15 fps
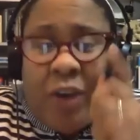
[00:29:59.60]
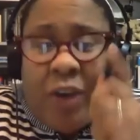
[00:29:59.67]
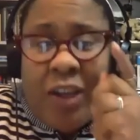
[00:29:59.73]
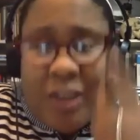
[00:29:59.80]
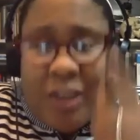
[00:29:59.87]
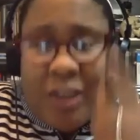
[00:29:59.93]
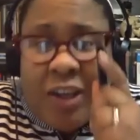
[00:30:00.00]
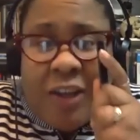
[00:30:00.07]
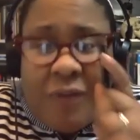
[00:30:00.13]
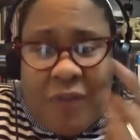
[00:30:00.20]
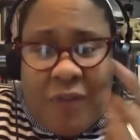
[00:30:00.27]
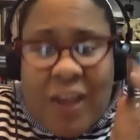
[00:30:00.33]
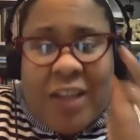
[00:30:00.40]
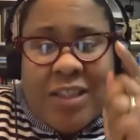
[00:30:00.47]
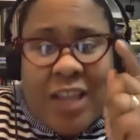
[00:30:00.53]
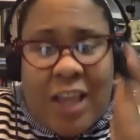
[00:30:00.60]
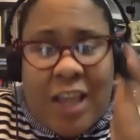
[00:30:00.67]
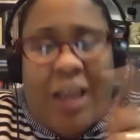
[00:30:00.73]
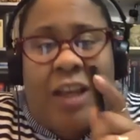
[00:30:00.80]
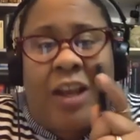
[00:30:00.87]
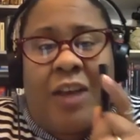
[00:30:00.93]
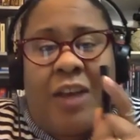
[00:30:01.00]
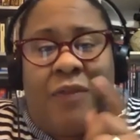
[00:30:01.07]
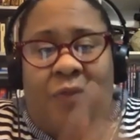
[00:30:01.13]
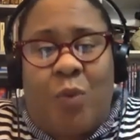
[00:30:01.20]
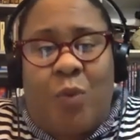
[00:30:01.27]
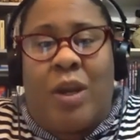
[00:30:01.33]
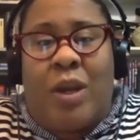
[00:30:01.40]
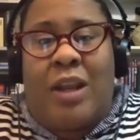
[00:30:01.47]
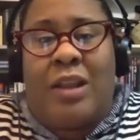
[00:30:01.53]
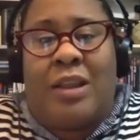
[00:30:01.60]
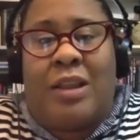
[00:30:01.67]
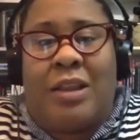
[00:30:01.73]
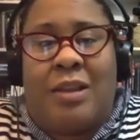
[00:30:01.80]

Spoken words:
good effects head of Gwyneth.